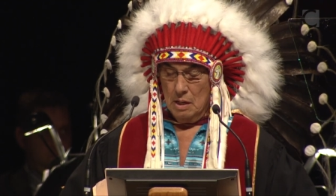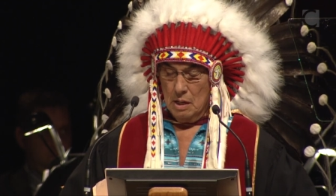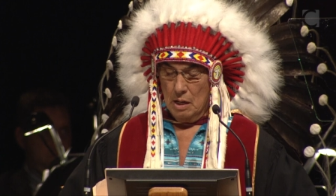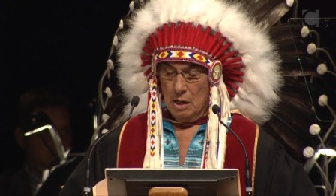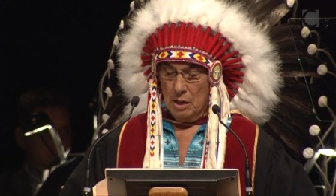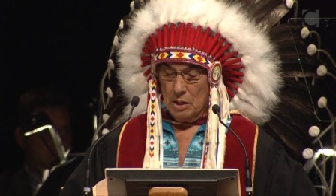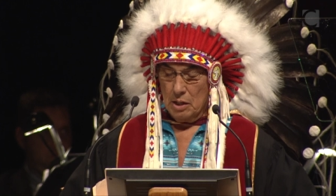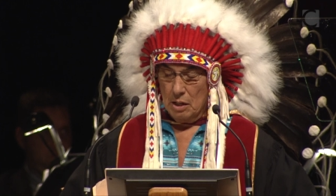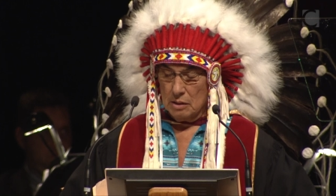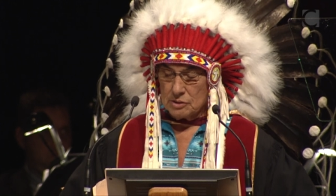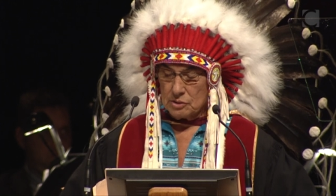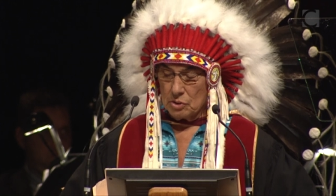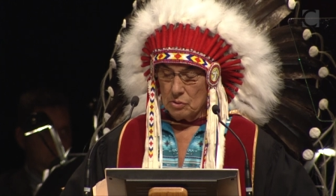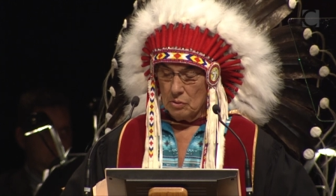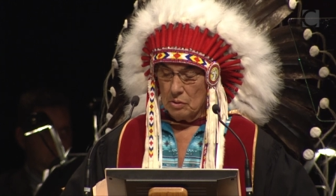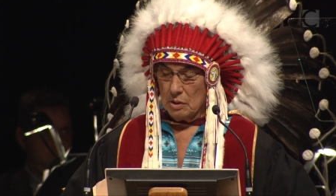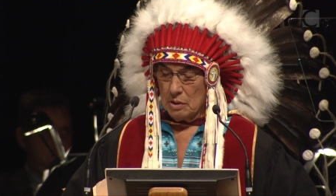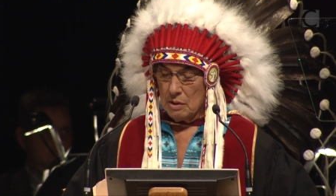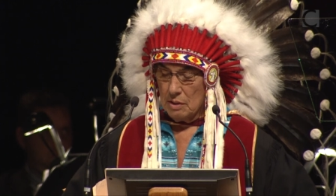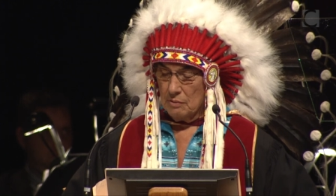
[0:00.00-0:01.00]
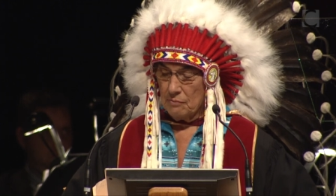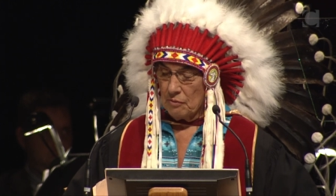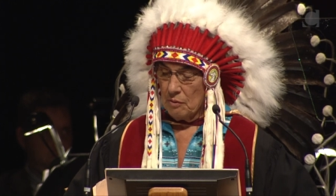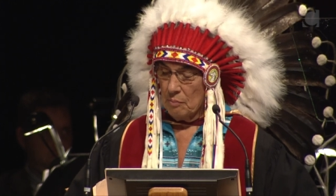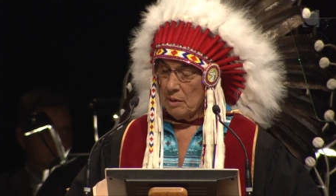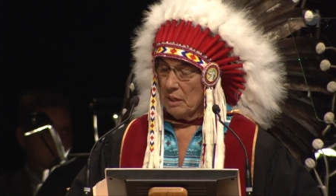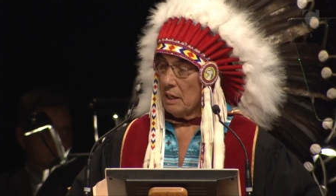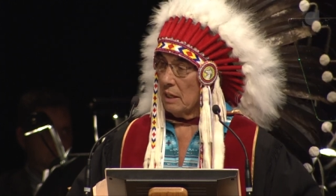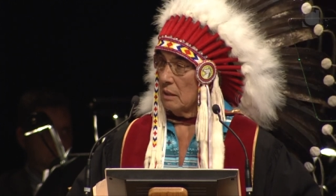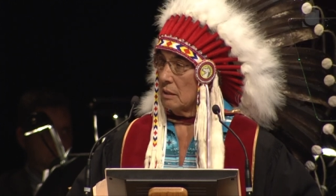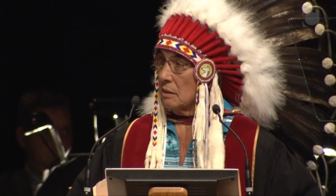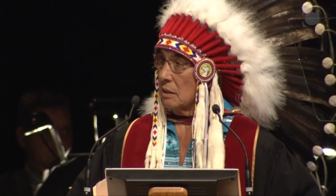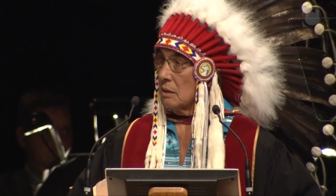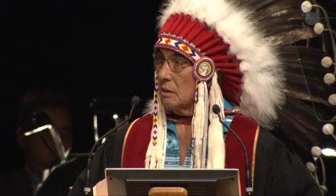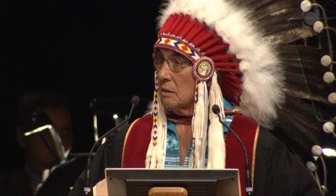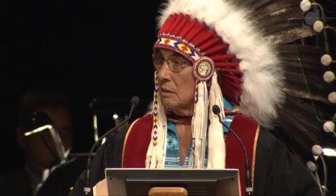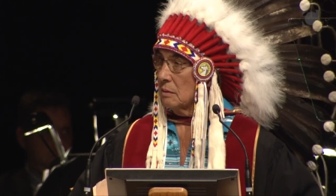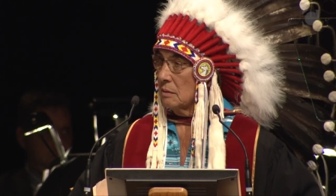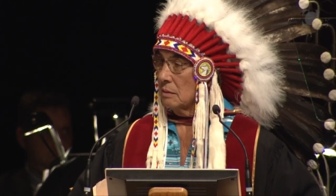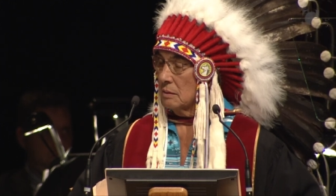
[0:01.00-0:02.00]
I also learned from an
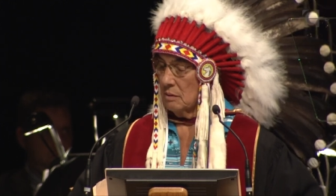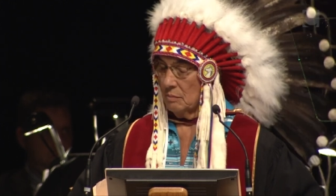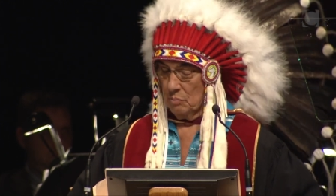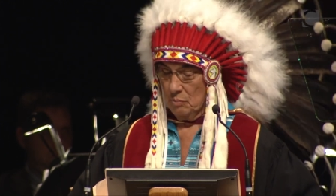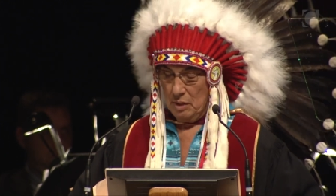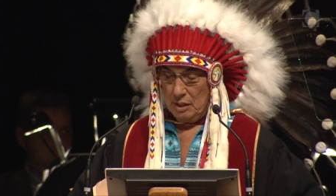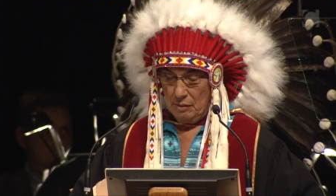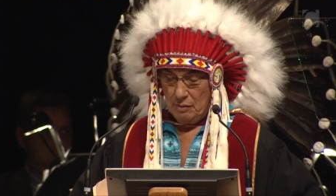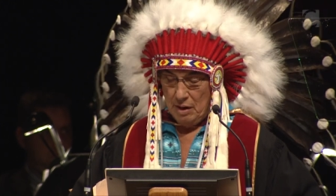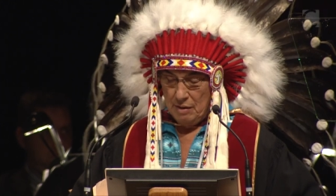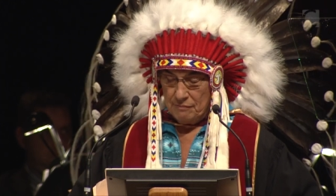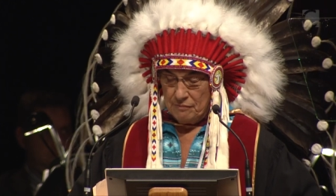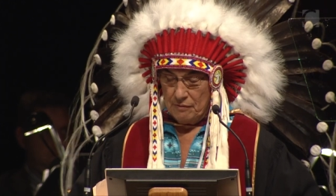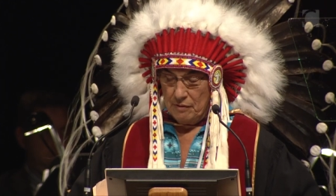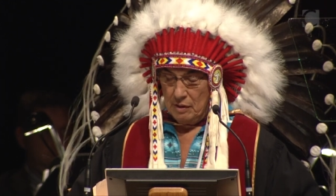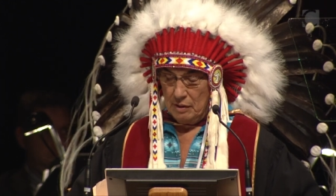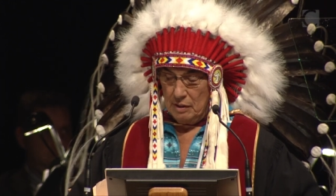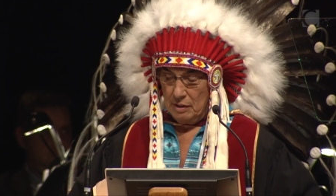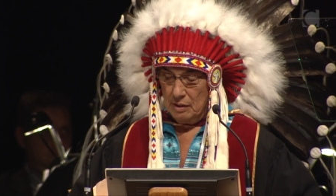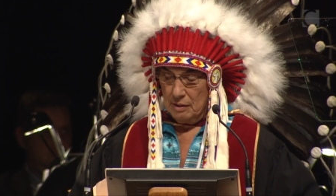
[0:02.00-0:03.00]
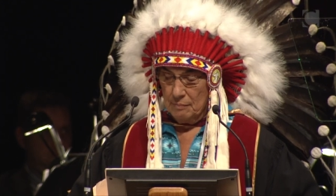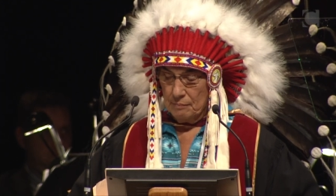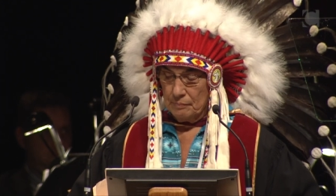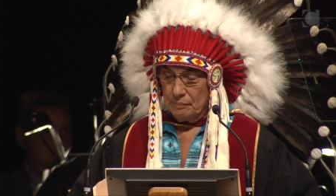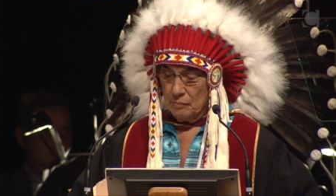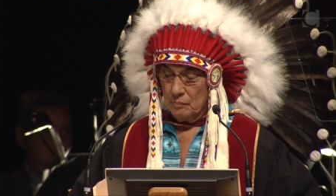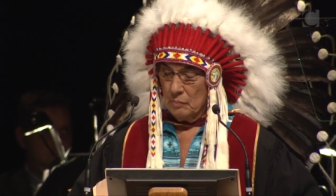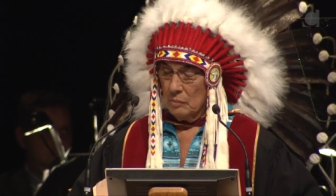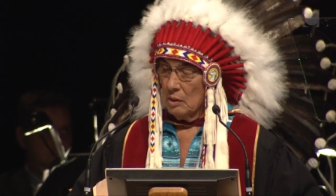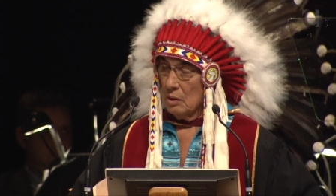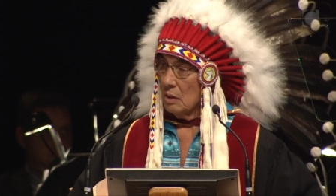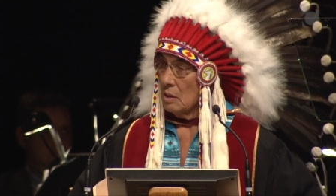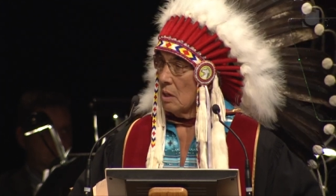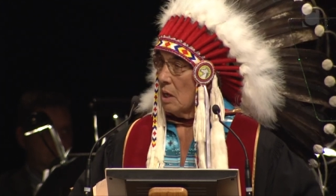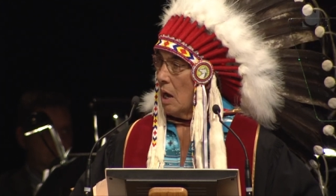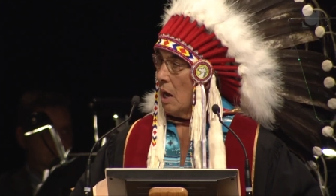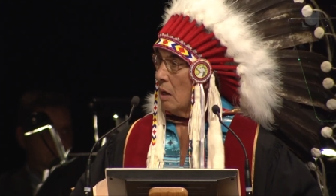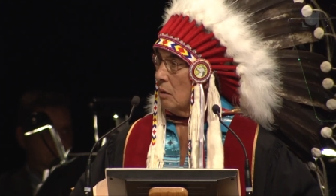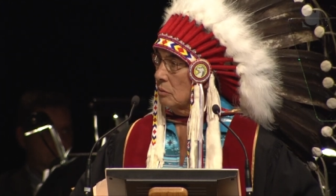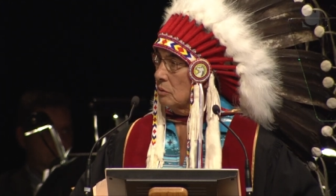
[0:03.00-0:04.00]
elder, my grandfather,
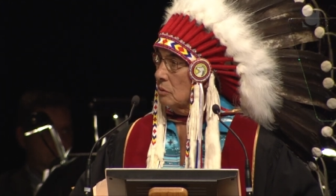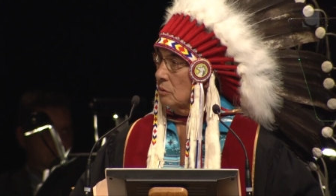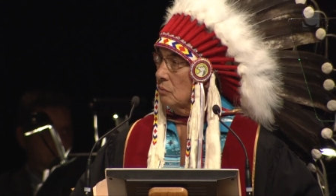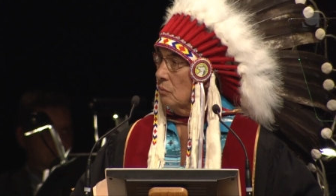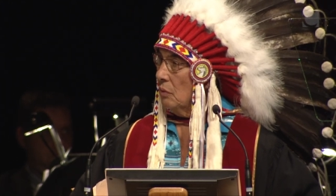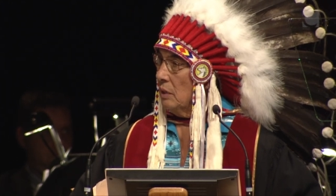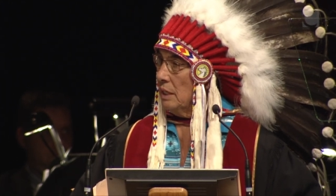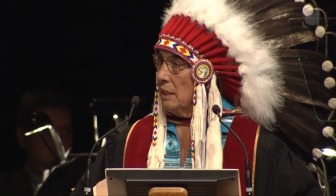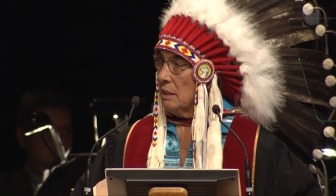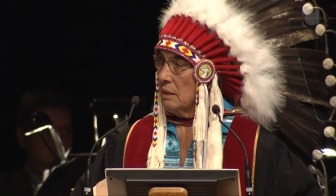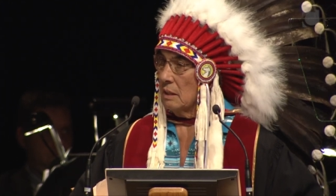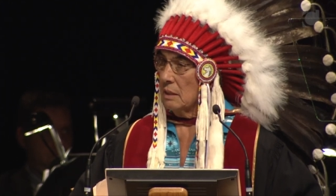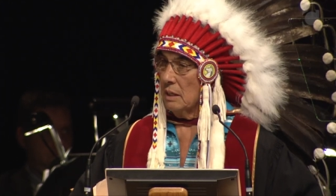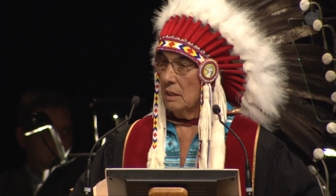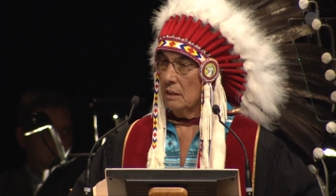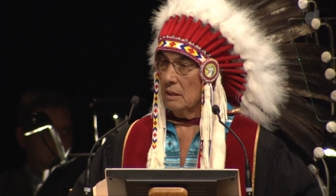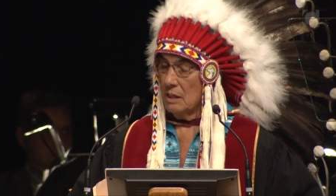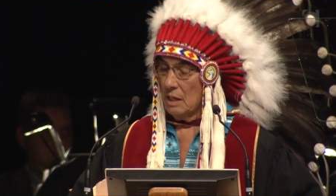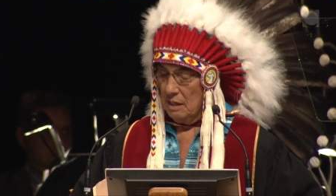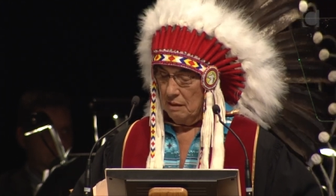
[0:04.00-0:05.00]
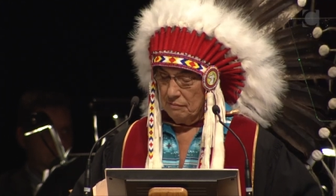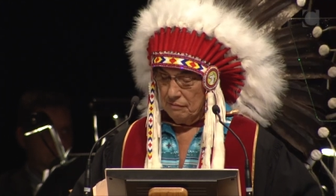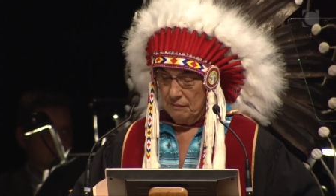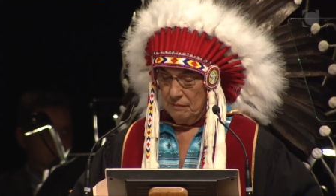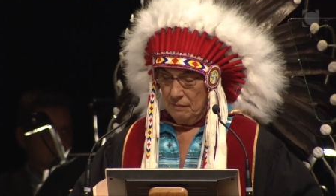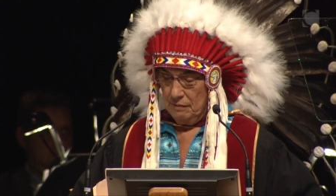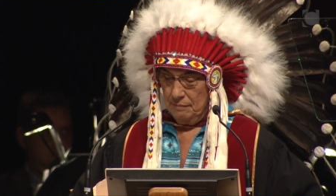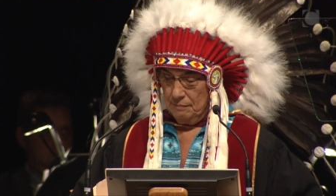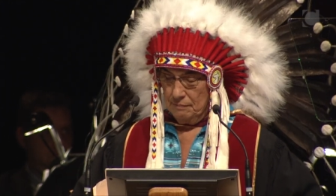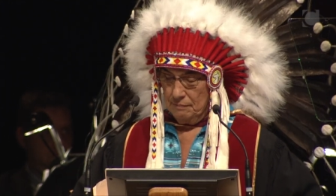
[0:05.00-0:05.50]
how to win in life.